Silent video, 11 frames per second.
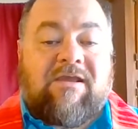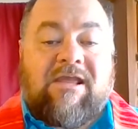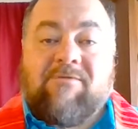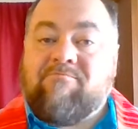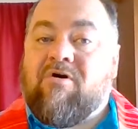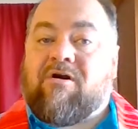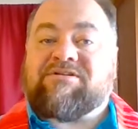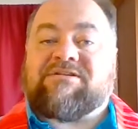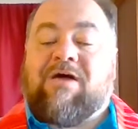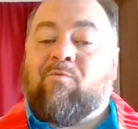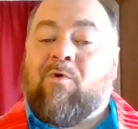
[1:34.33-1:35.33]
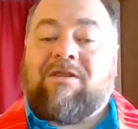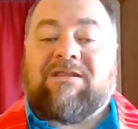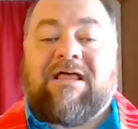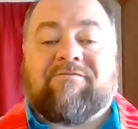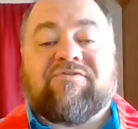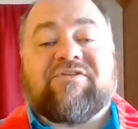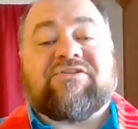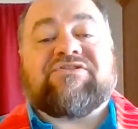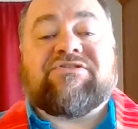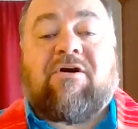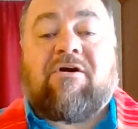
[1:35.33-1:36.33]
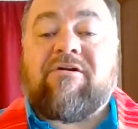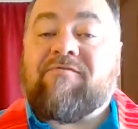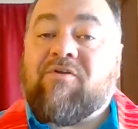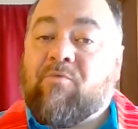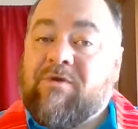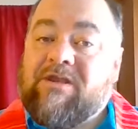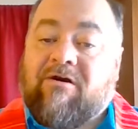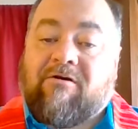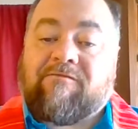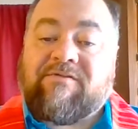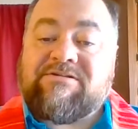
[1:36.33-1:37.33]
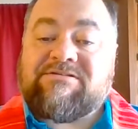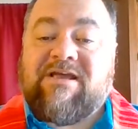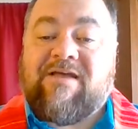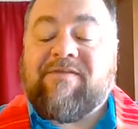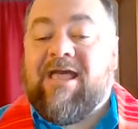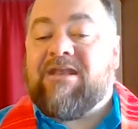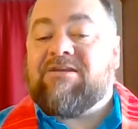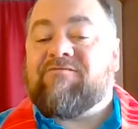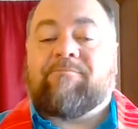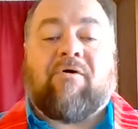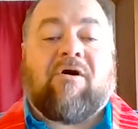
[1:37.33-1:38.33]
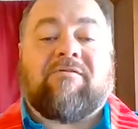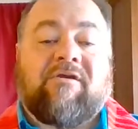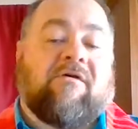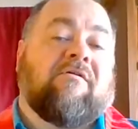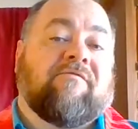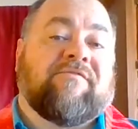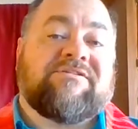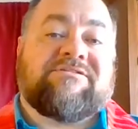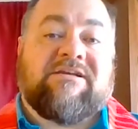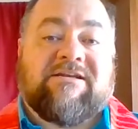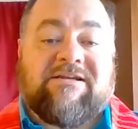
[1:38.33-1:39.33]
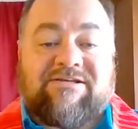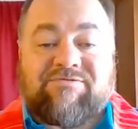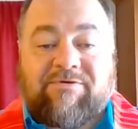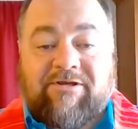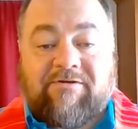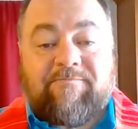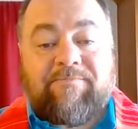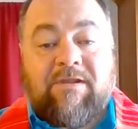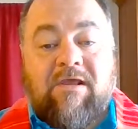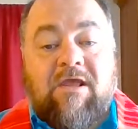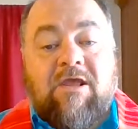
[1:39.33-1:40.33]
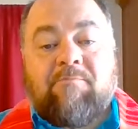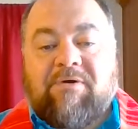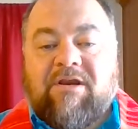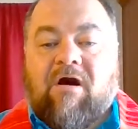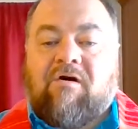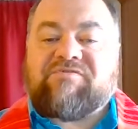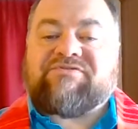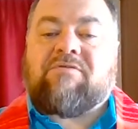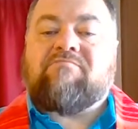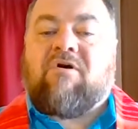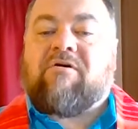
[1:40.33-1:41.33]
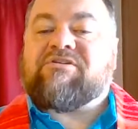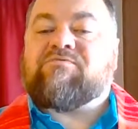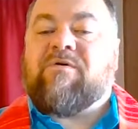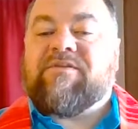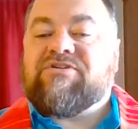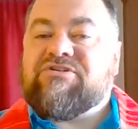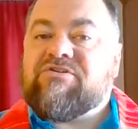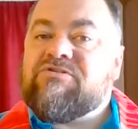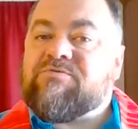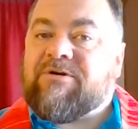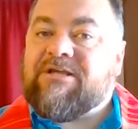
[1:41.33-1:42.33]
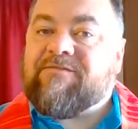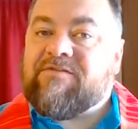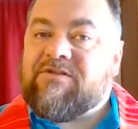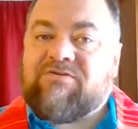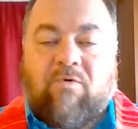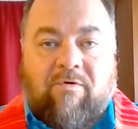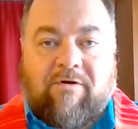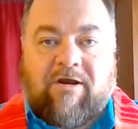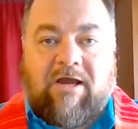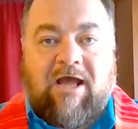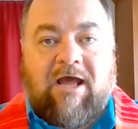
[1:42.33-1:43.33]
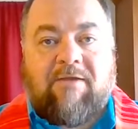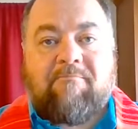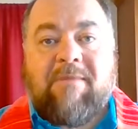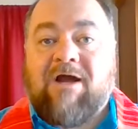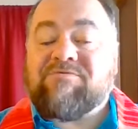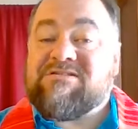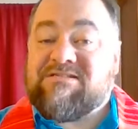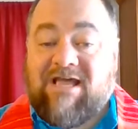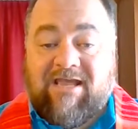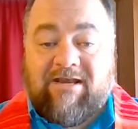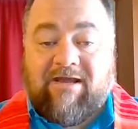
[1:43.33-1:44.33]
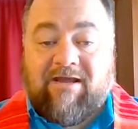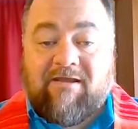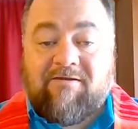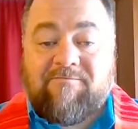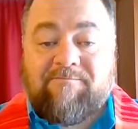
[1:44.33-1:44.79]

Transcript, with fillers: It marks, on one level, the start of the wheat harvest and the end of the barley harvest in Israel, but it also marks when the Jews were given the Torah on Mount Sinai.